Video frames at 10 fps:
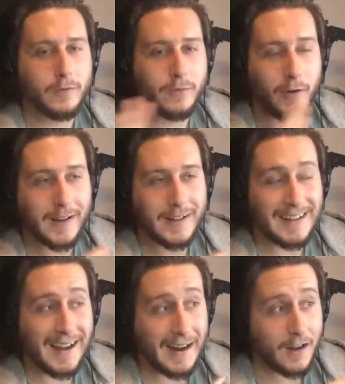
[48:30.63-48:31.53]
for it
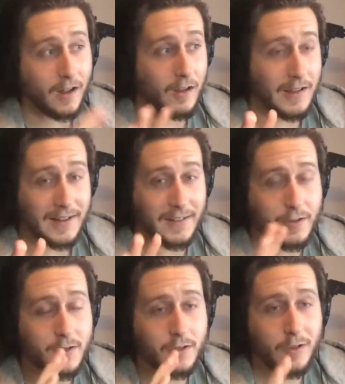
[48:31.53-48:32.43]
at all. Like
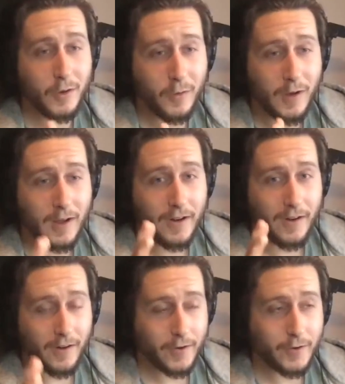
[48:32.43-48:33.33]
there's no
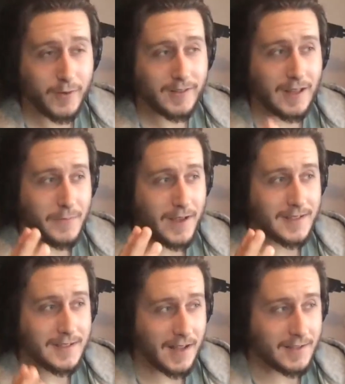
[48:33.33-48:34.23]
argument that
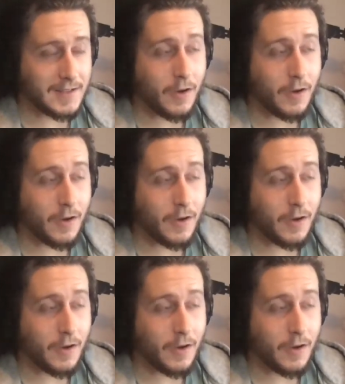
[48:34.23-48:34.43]
makes sense.